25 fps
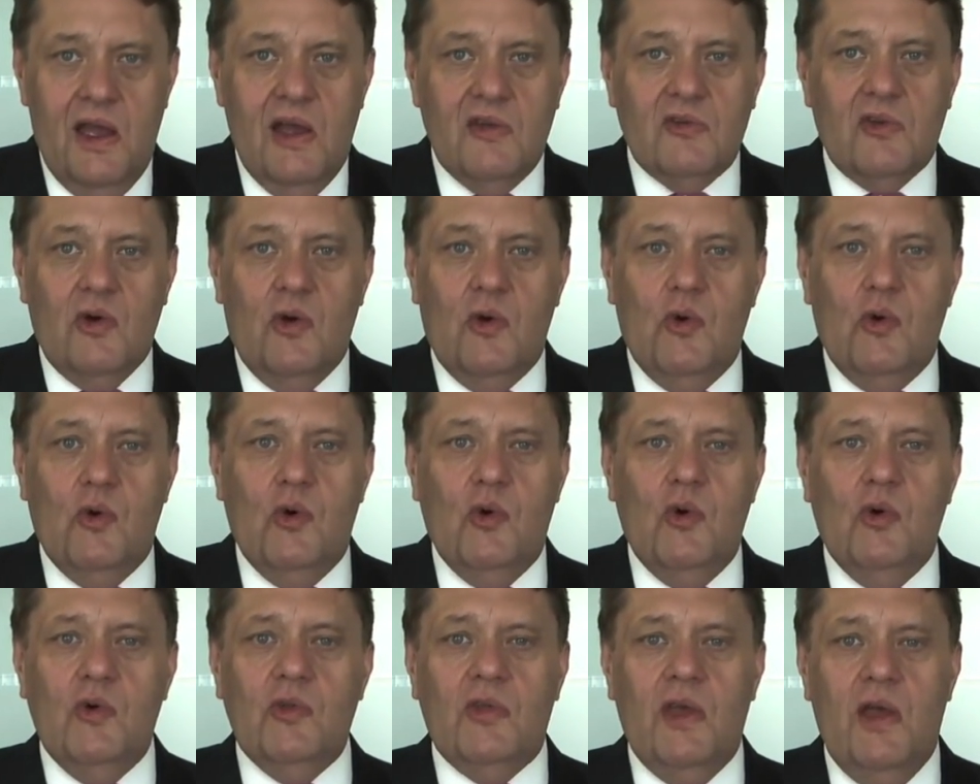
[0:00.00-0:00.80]
to
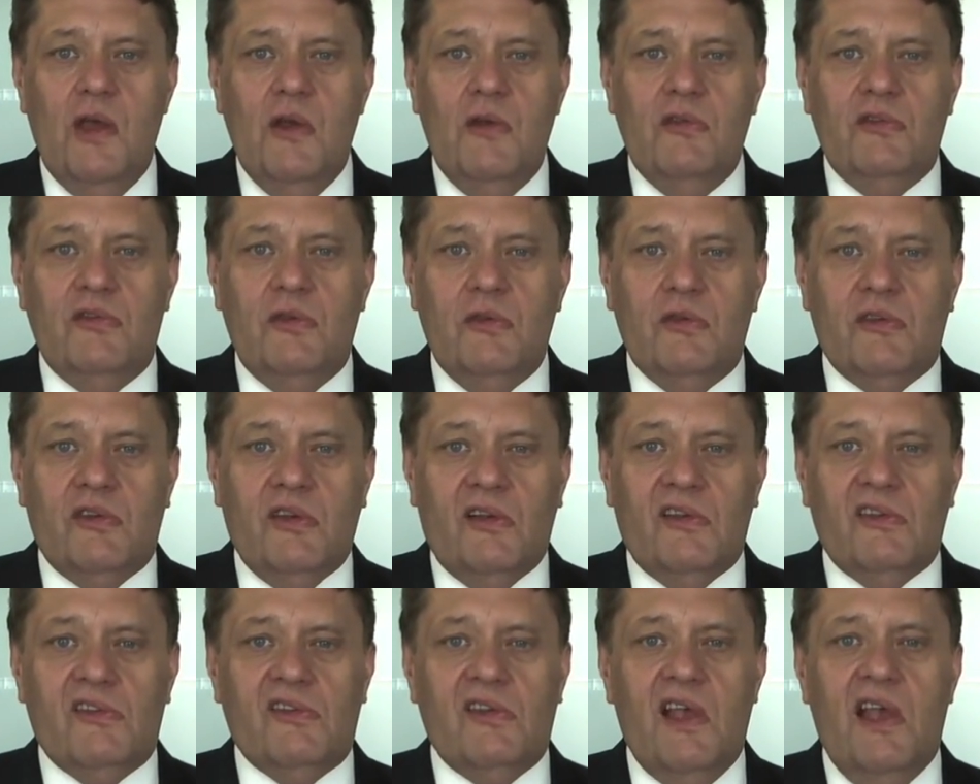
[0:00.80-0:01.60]
all those whose
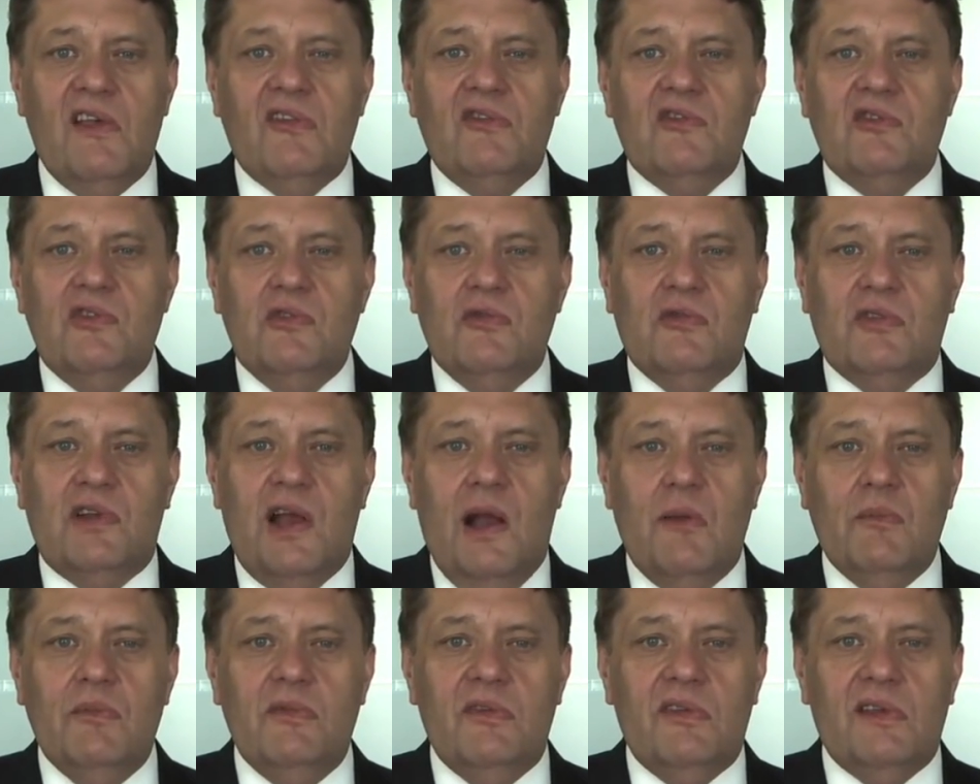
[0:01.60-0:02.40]
success you've
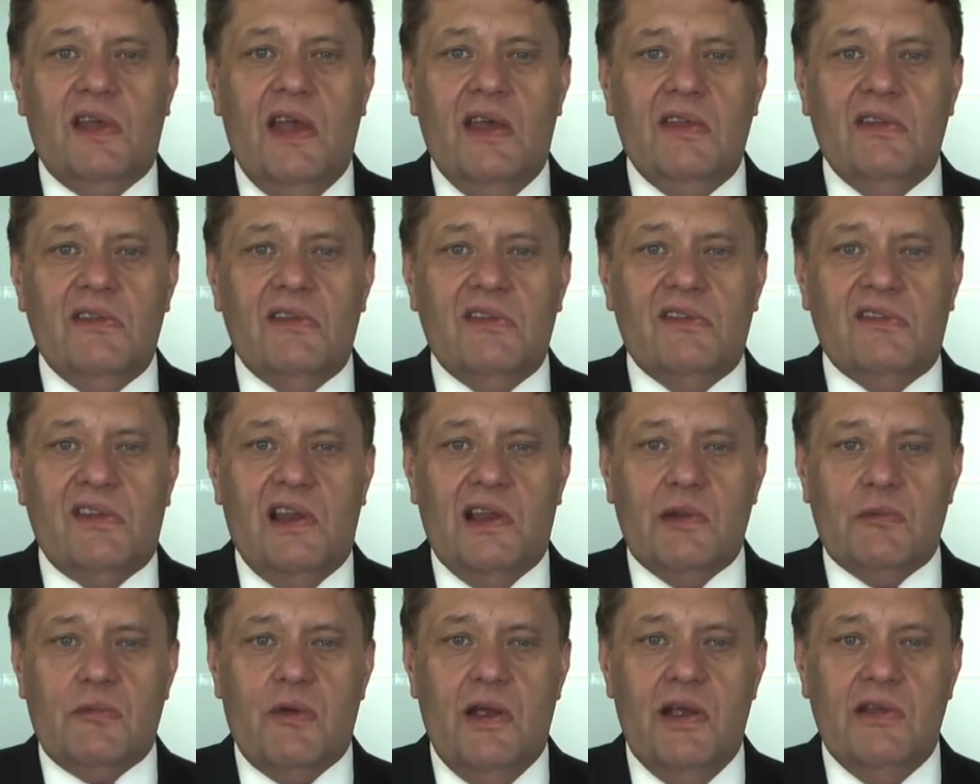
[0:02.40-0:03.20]
come together to
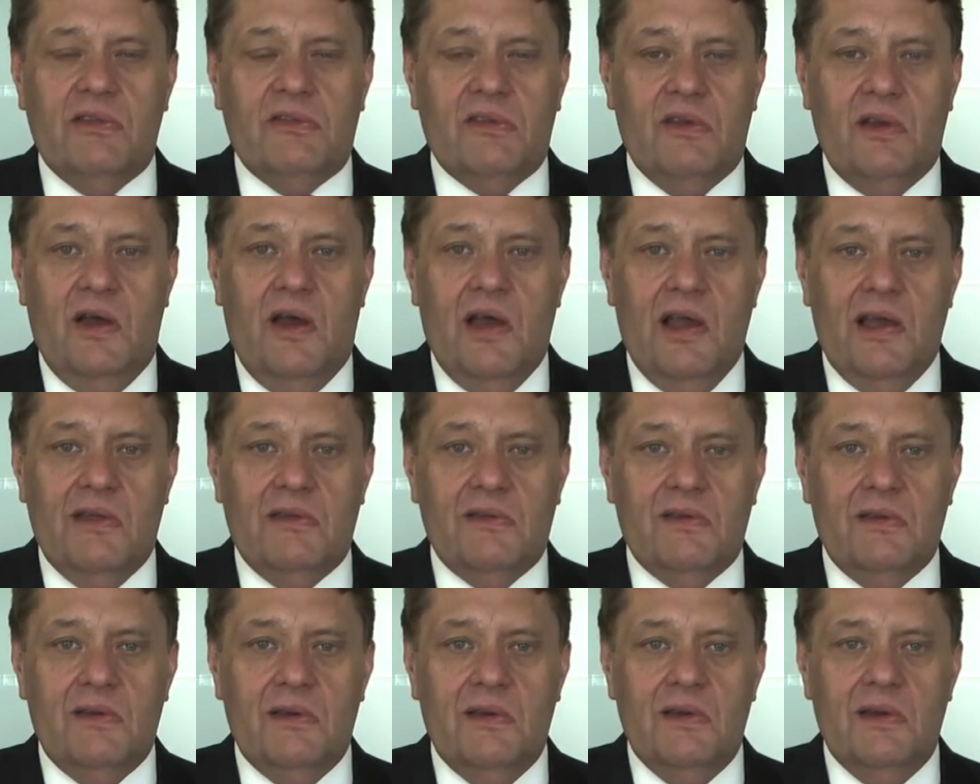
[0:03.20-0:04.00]
celebrate
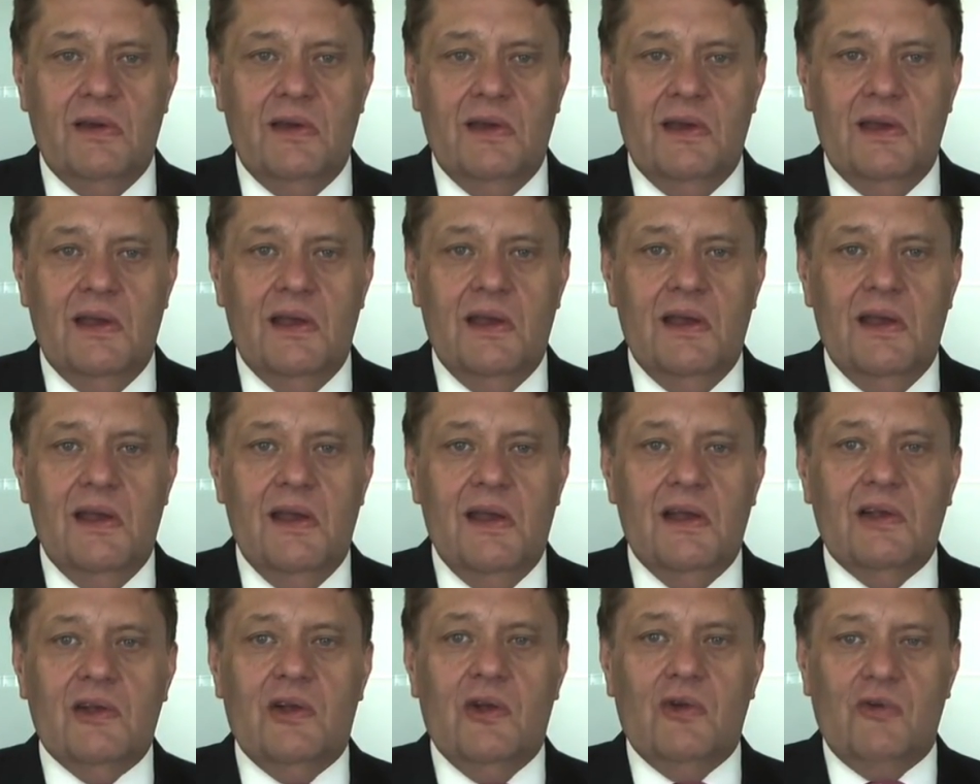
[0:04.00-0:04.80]
tonight.
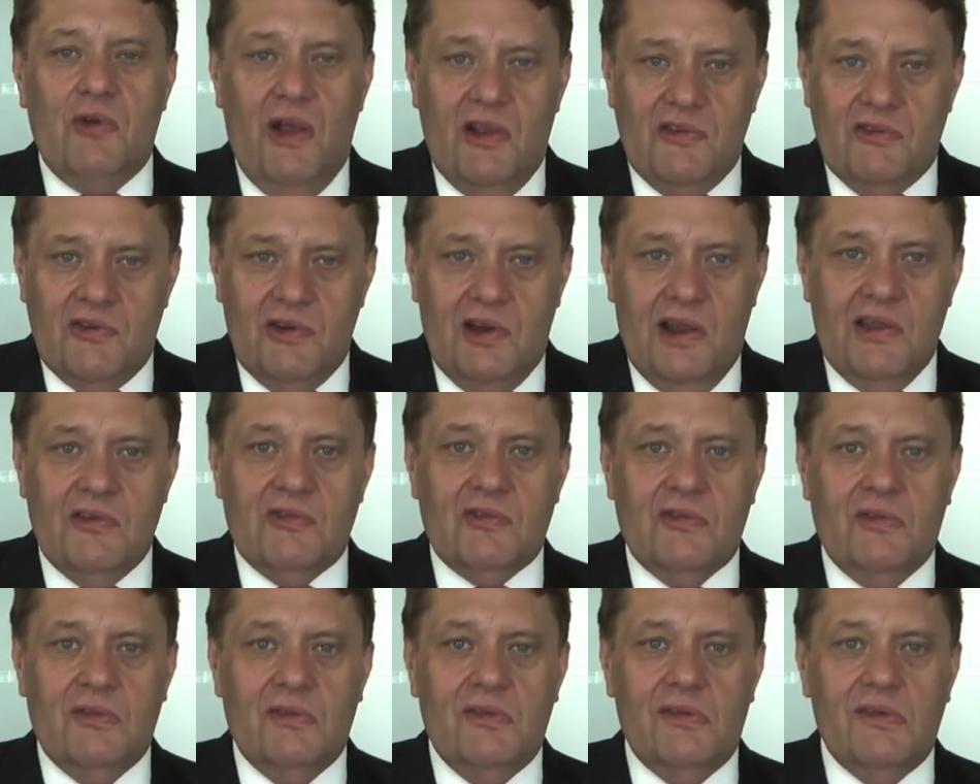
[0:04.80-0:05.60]

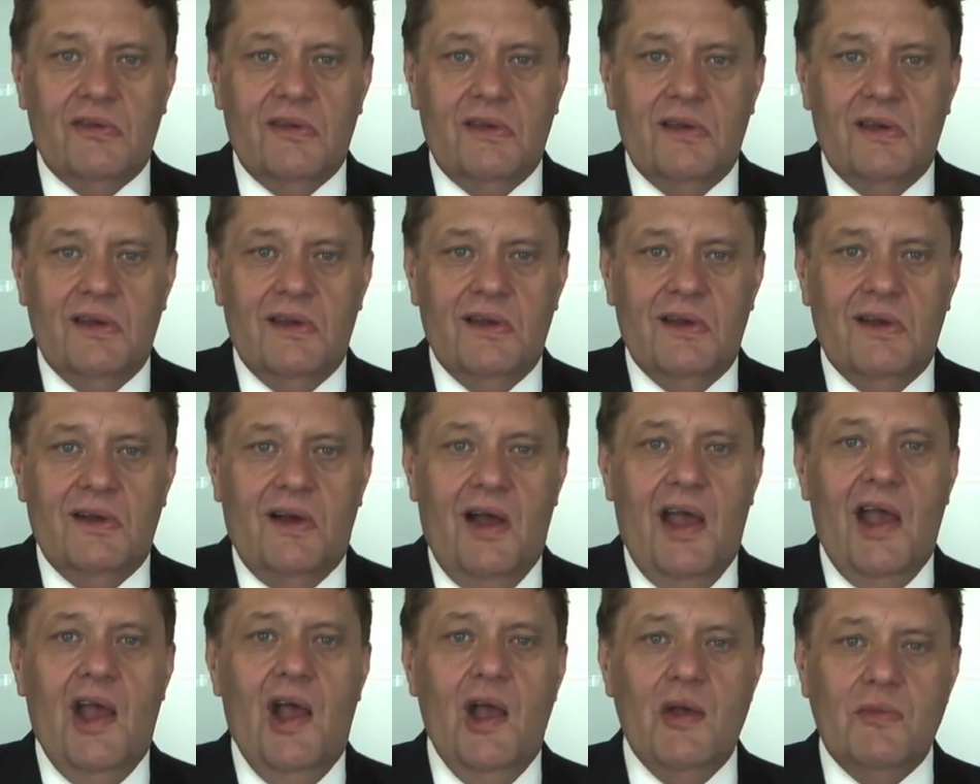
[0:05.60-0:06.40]
Congratulations.
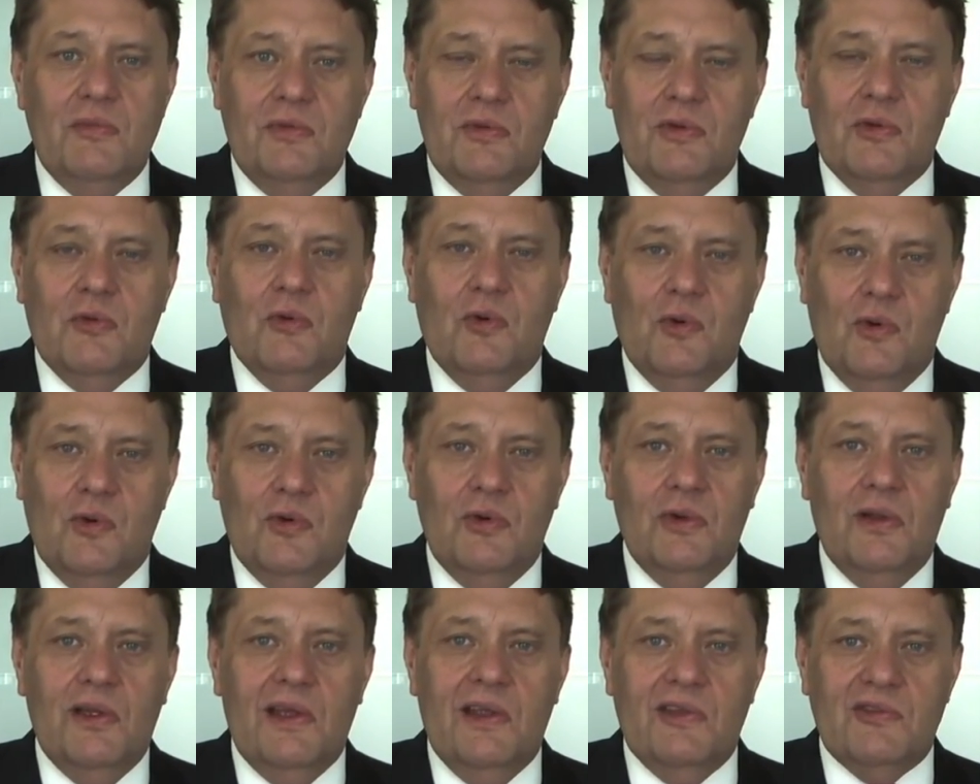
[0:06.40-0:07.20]
I hope you
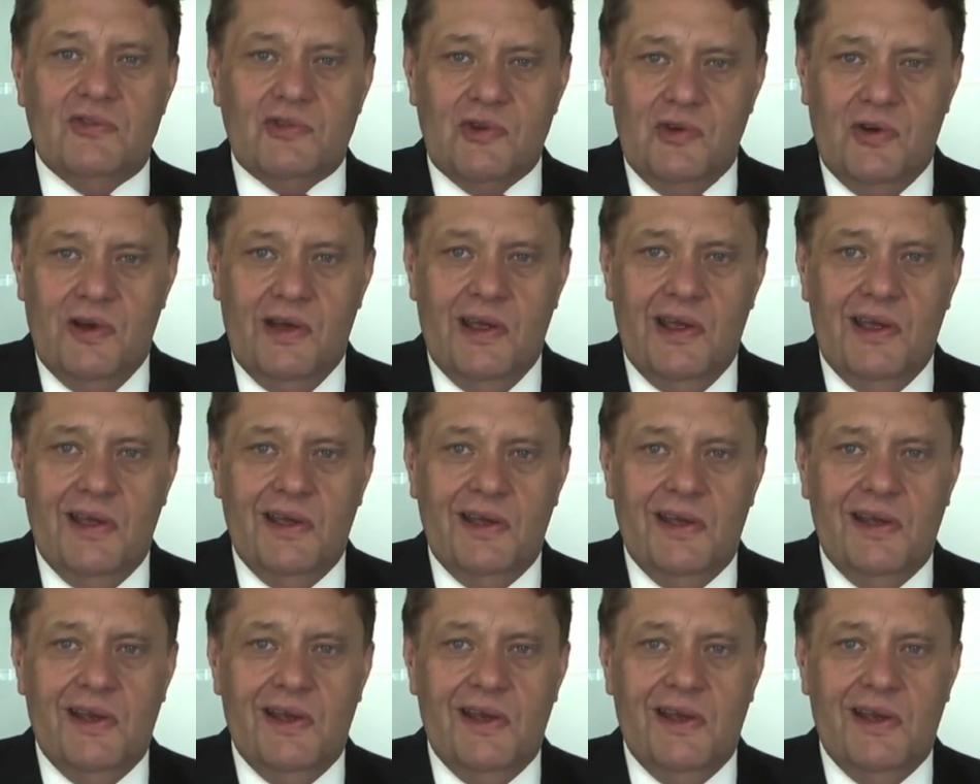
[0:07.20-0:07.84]
all enjoy